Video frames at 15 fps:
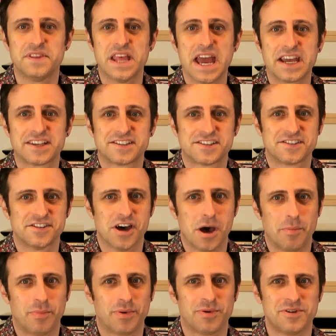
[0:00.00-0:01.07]
Next
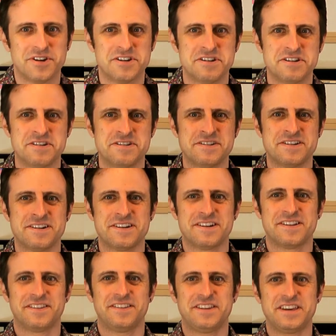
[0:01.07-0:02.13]
up,
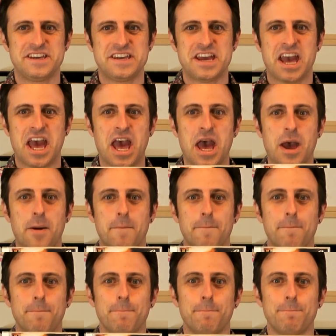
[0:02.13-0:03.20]
the
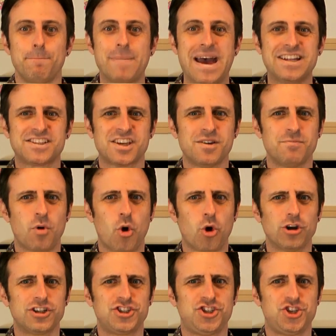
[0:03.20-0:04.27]

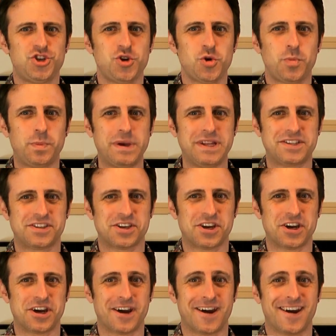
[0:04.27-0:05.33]
Metamor
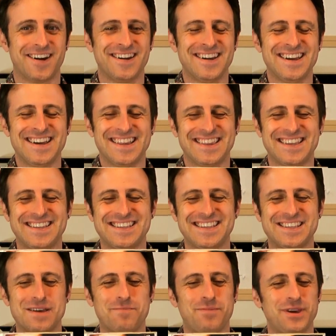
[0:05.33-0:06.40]
Jupiter. This
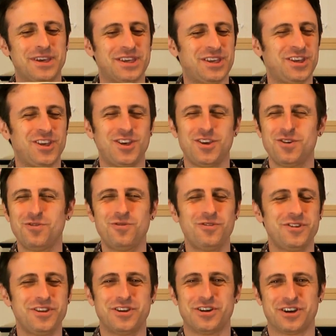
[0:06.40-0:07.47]
is a
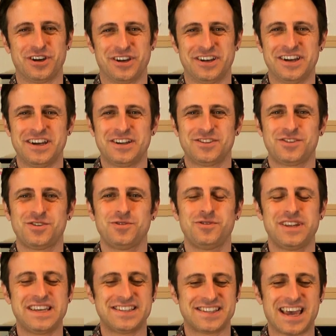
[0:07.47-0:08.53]
peculiar
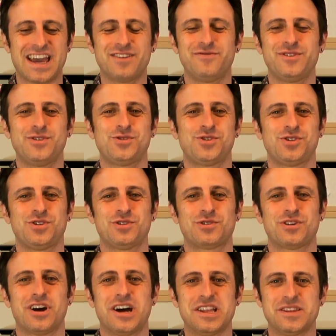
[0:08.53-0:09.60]
2D side view
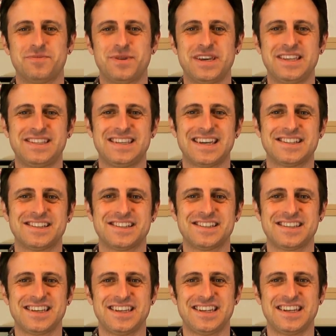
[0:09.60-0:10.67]
shooter on the PC Engine
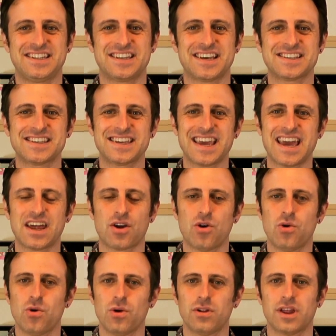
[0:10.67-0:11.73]
CD. Doesn't
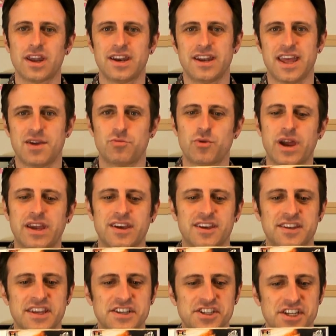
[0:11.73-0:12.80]
get a whole lot of name
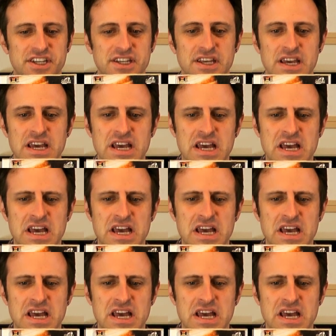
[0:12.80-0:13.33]
recognition.